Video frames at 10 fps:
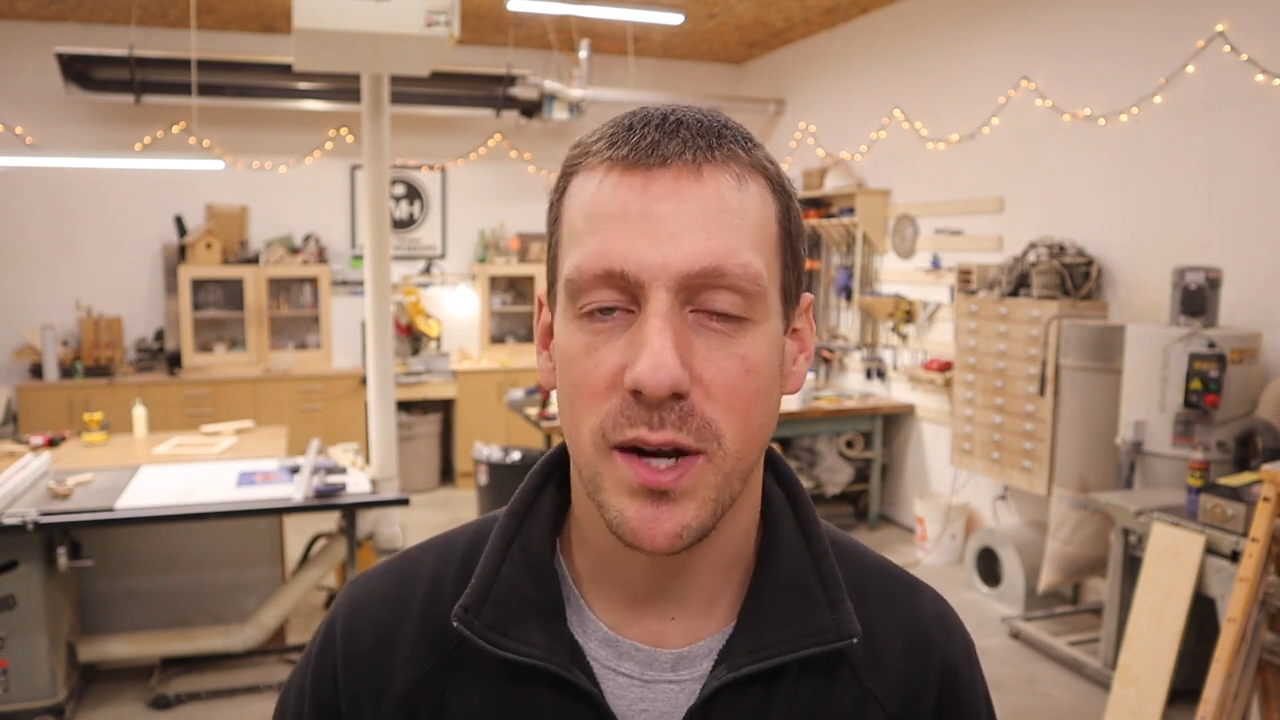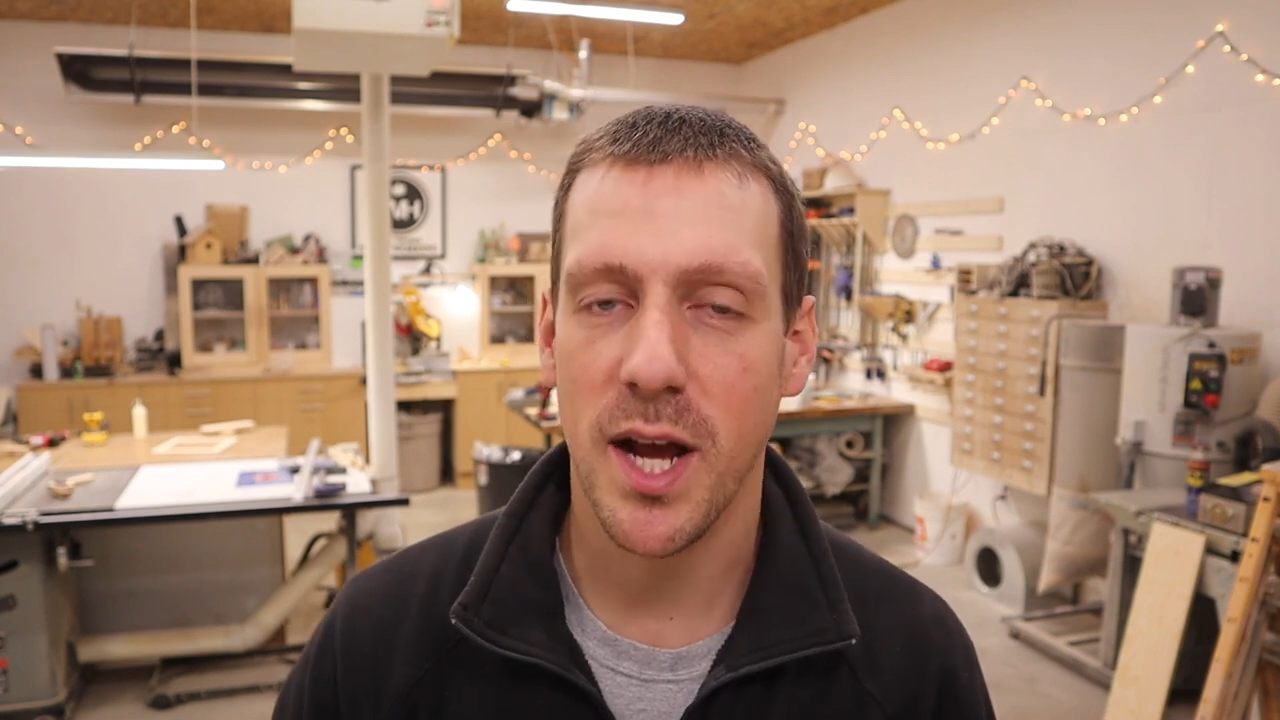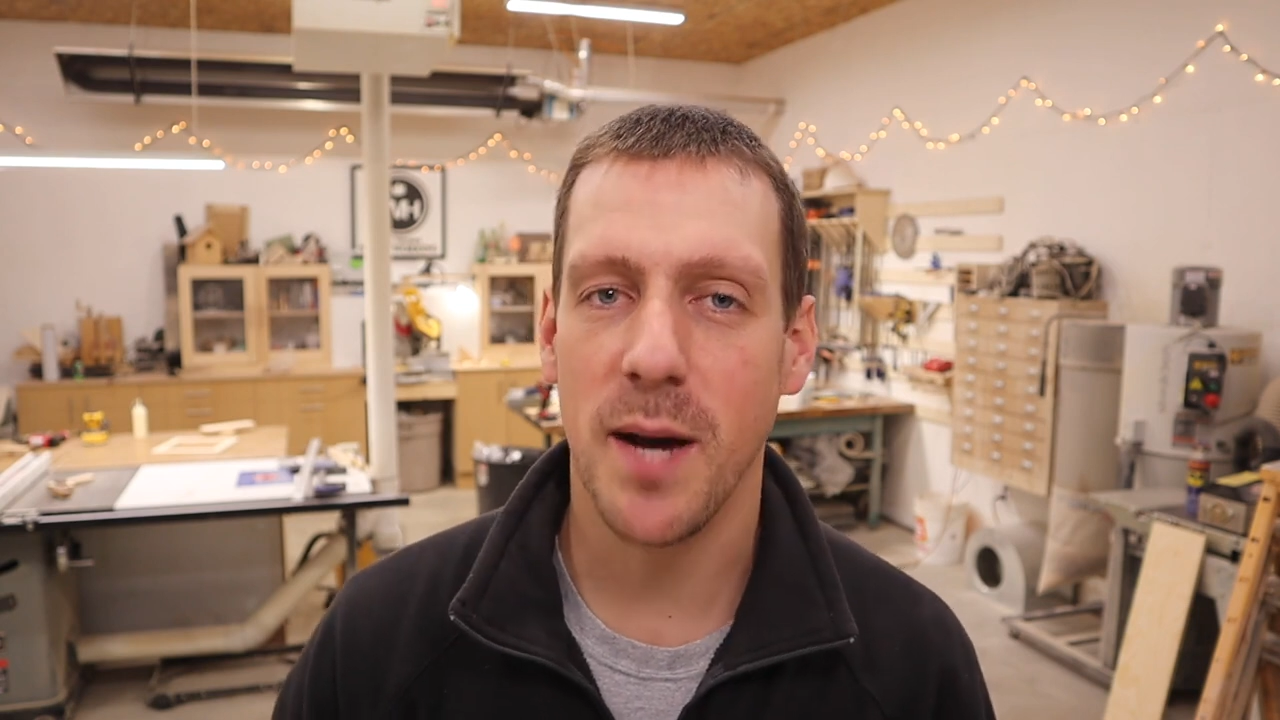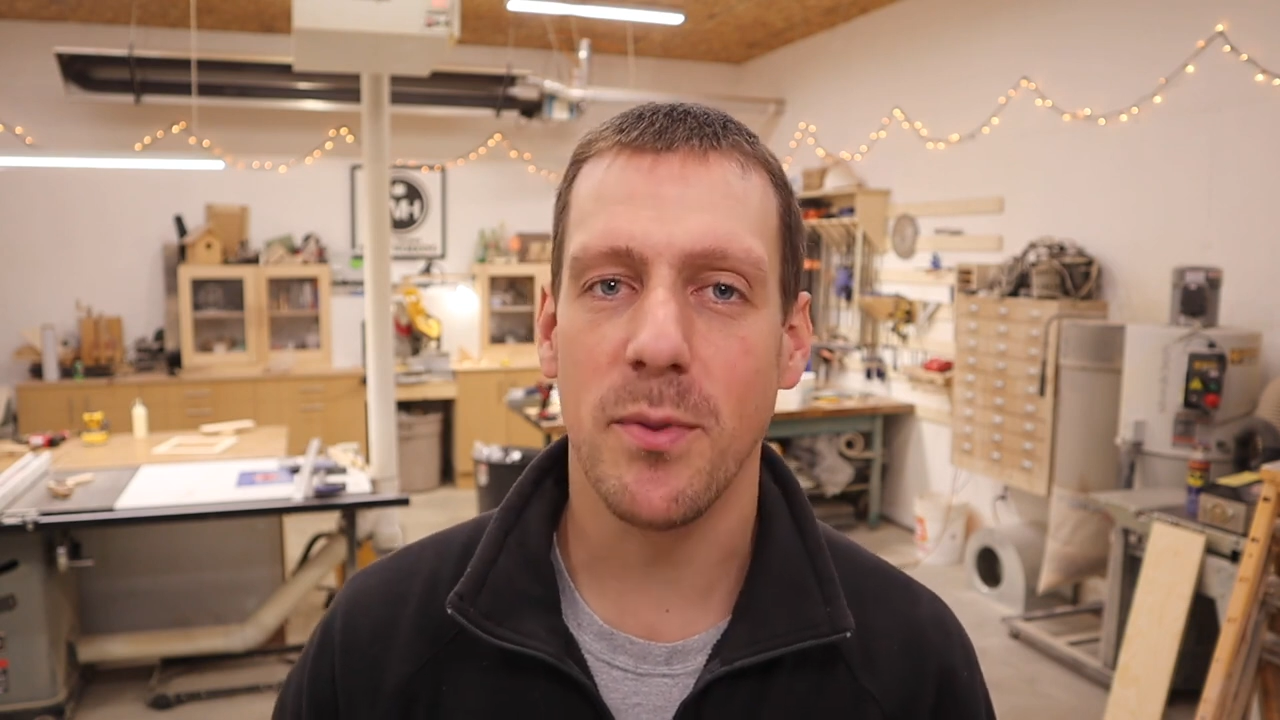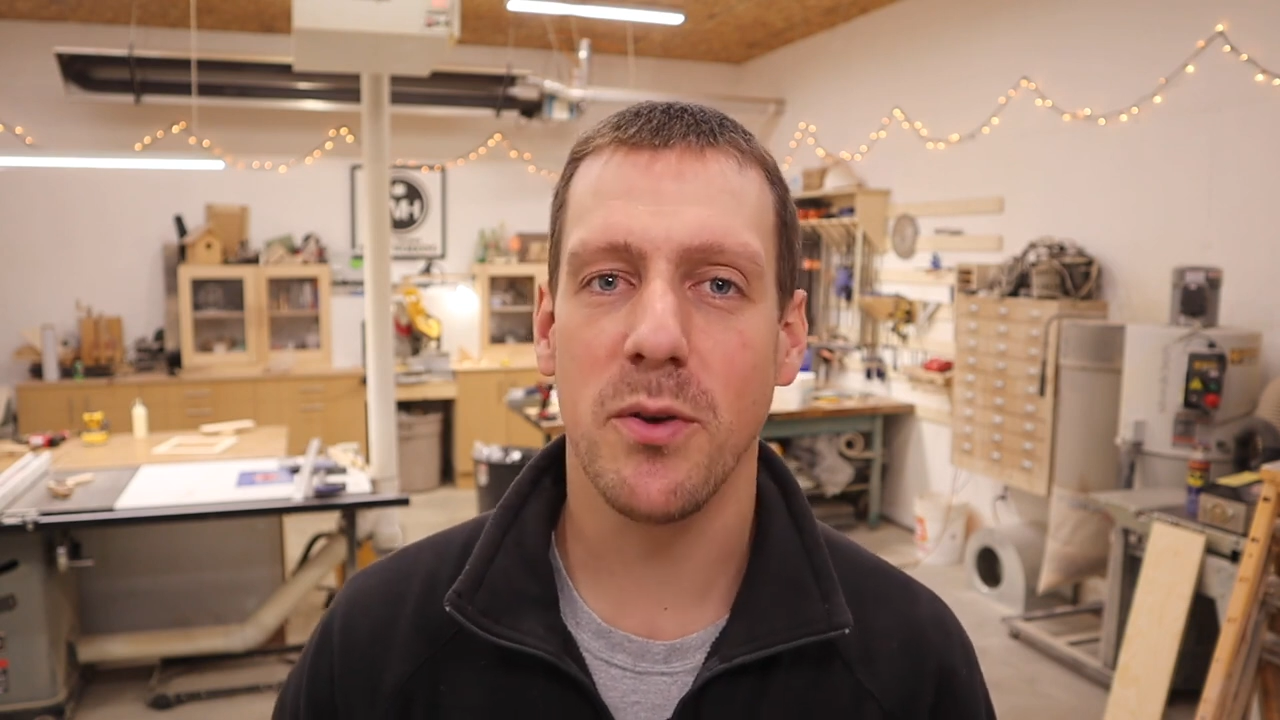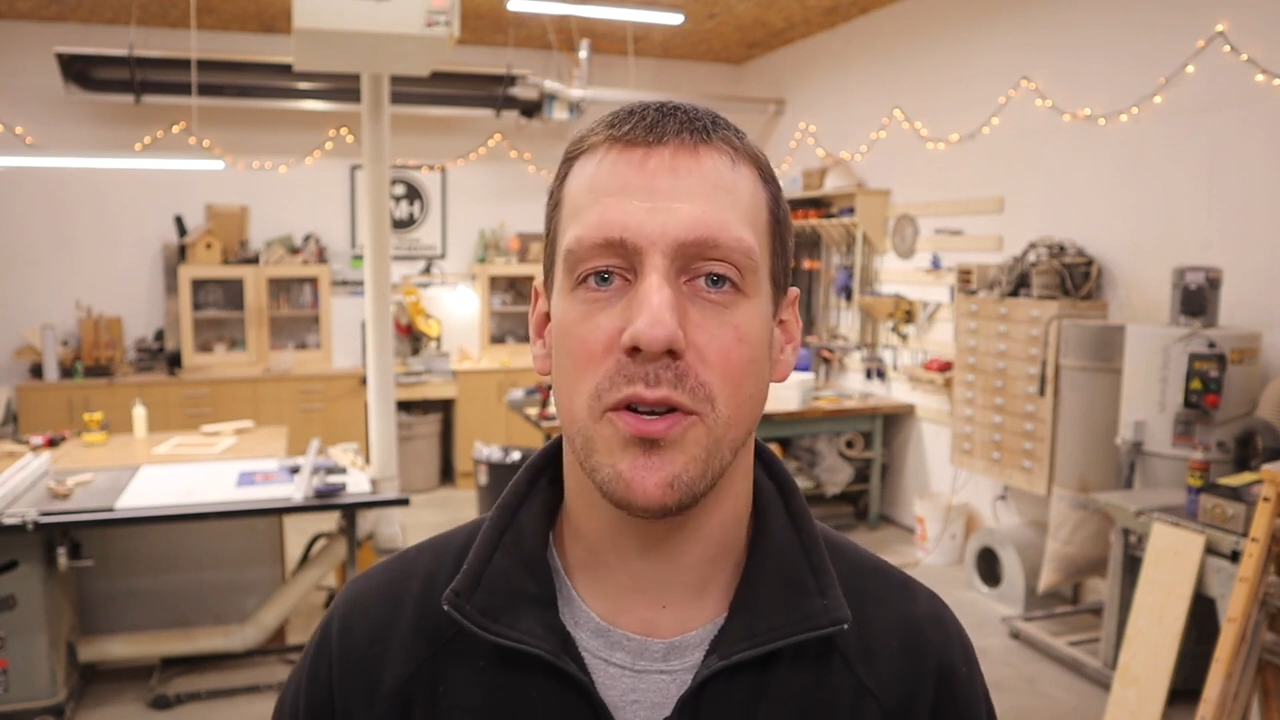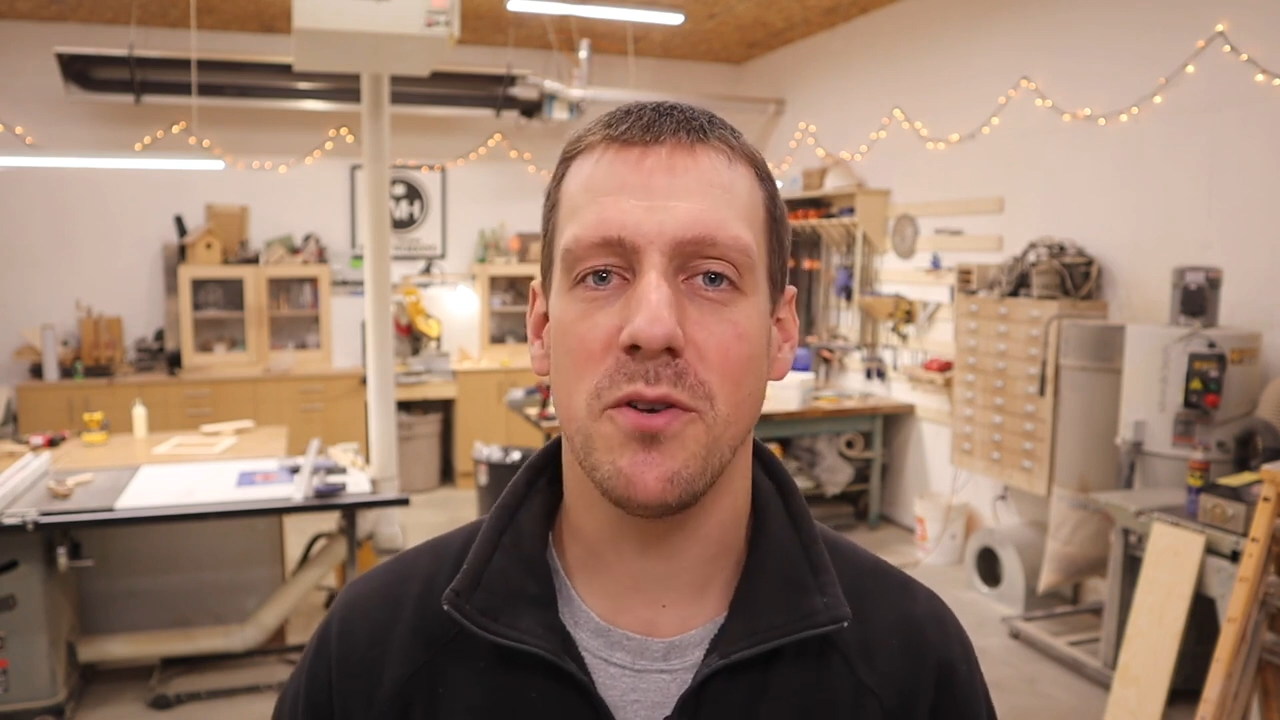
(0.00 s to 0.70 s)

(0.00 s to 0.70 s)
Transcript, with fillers: when I upload a